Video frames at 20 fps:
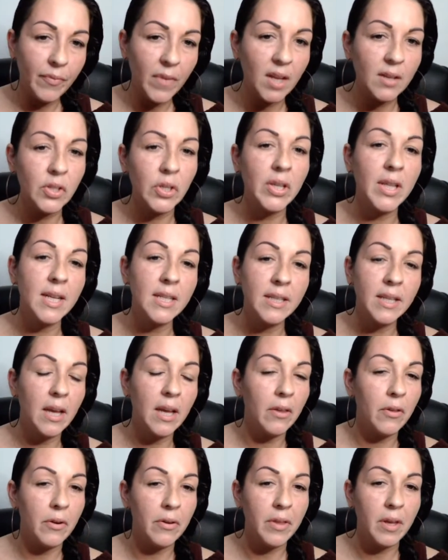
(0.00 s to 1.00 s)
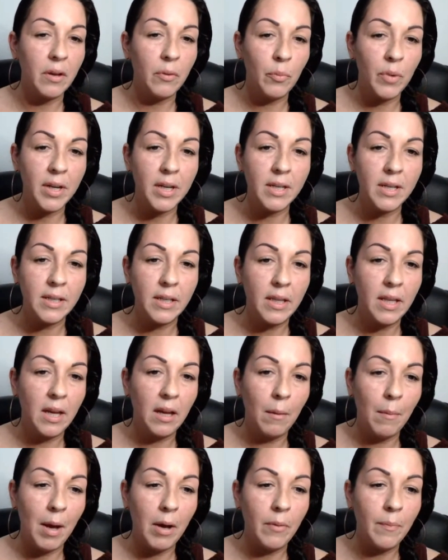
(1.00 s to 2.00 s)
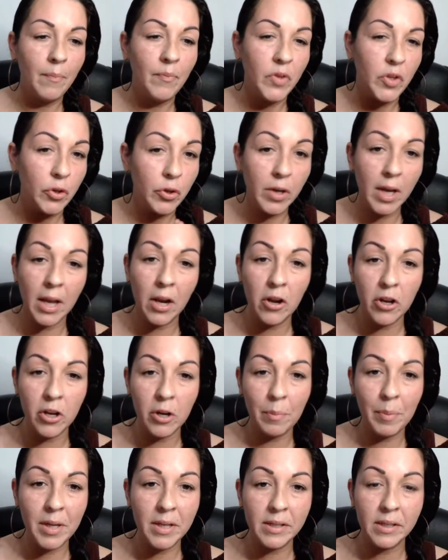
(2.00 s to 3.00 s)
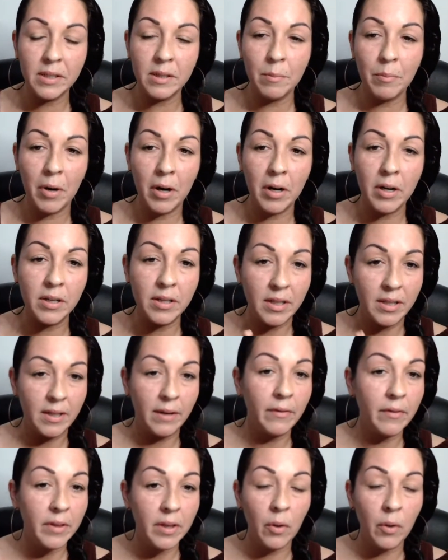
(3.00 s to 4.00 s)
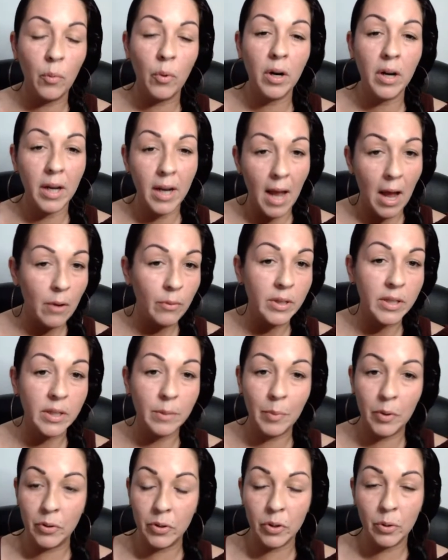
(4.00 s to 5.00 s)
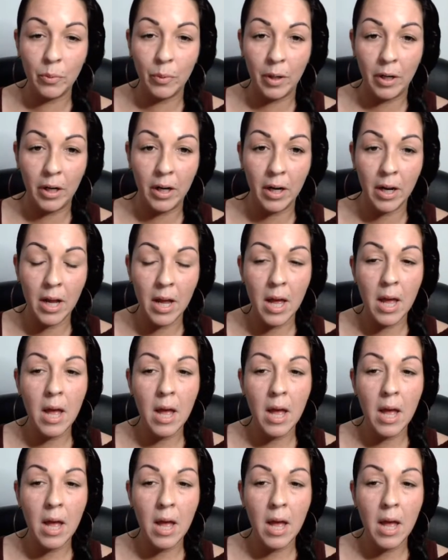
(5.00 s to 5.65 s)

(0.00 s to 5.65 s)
So that's the other thing we need to think about. Do you got all your pieces and parts? Is everything working how it's supposed to work?